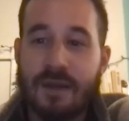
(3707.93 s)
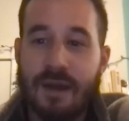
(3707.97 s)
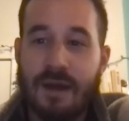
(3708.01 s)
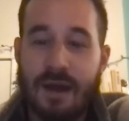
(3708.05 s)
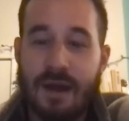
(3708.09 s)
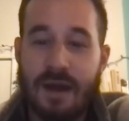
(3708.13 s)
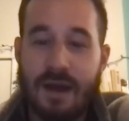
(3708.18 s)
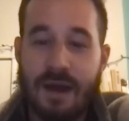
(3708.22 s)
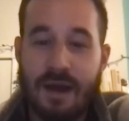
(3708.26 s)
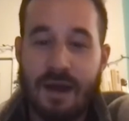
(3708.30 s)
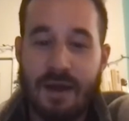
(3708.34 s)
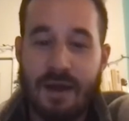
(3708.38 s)

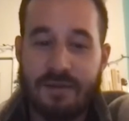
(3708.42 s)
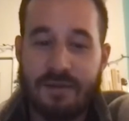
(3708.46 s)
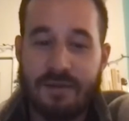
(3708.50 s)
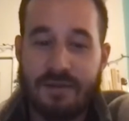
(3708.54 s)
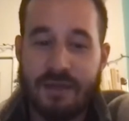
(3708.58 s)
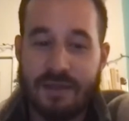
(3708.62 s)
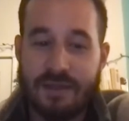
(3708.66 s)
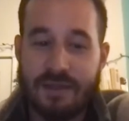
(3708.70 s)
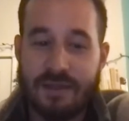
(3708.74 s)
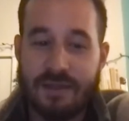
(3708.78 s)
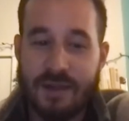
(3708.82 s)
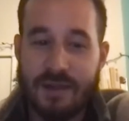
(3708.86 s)
I'll
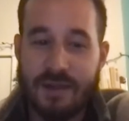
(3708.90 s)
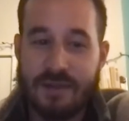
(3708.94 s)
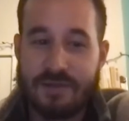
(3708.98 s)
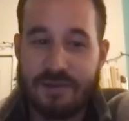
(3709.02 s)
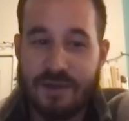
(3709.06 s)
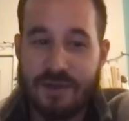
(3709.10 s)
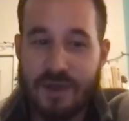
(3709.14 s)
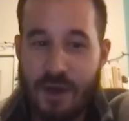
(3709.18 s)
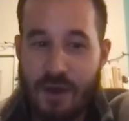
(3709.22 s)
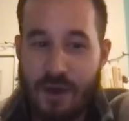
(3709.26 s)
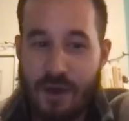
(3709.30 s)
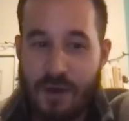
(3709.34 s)
take that as a
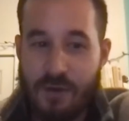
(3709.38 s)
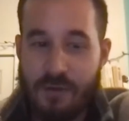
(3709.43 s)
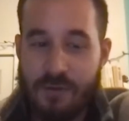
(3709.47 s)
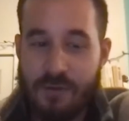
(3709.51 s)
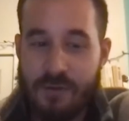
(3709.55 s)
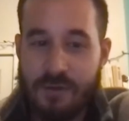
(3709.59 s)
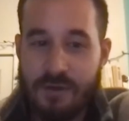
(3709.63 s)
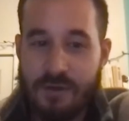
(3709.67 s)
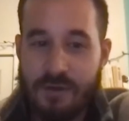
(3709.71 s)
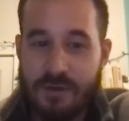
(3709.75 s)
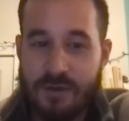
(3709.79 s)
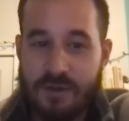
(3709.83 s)

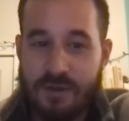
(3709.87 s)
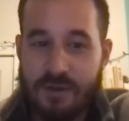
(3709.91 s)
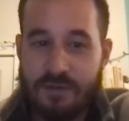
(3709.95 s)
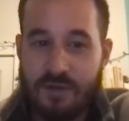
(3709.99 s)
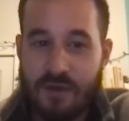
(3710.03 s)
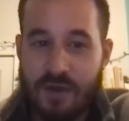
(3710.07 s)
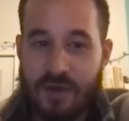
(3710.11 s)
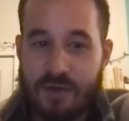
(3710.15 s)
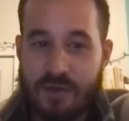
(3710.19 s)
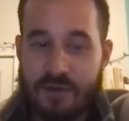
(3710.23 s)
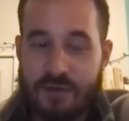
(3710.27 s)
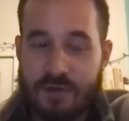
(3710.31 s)
no.
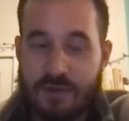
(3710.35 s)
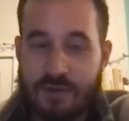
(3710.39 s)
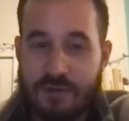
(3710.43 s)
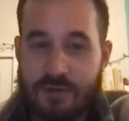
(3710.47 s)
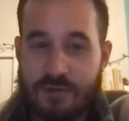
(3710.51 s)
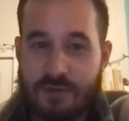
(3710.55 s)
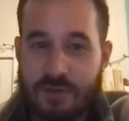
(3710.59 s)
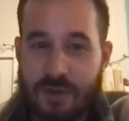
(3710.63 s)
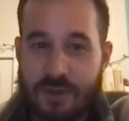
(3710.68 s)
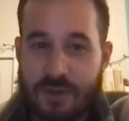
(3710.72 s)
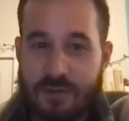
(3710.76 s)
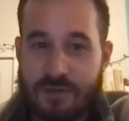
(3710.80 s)
Yvonne, do you
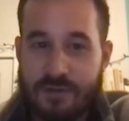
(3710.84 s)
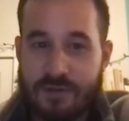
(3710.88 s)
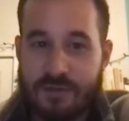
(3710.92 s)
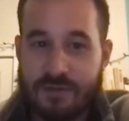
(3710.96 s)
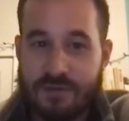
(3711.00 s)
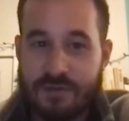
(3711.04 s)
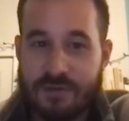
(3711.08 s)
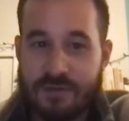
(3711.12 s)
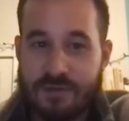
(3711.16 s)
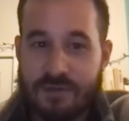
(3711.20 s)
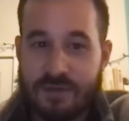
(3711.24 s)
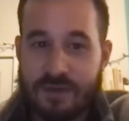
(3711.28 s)
have
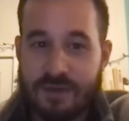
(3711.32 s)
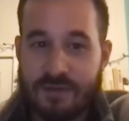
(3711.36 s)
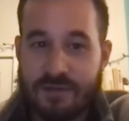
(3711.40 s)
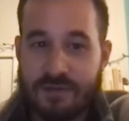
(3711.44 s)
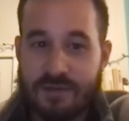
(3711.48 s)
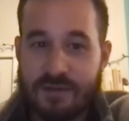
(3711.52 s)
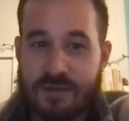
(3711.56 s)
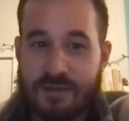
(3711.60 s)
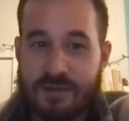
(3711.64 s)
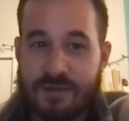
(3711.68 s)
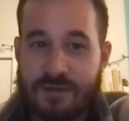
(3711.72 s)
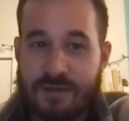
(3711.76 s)
questions you'd like
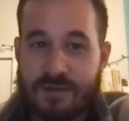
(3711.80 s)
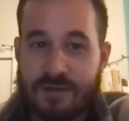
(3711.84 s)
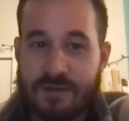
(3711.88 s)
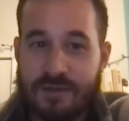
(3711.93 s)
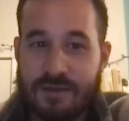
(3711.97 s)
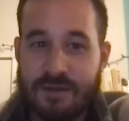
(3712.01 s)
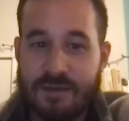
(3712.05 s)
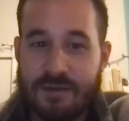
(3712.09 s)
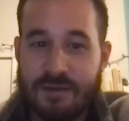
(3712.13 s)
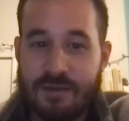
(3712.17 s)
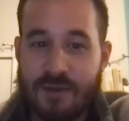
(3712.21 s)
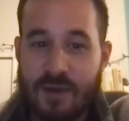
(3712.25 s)
to
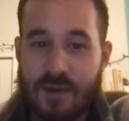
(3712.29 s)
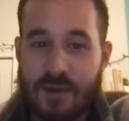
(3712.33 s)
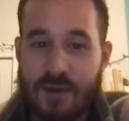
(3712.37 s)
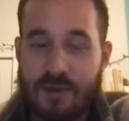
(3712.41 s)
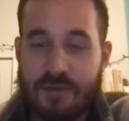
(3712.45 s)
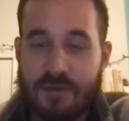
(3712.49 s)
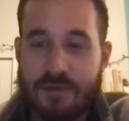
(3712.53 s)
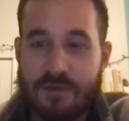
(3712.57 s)
pose?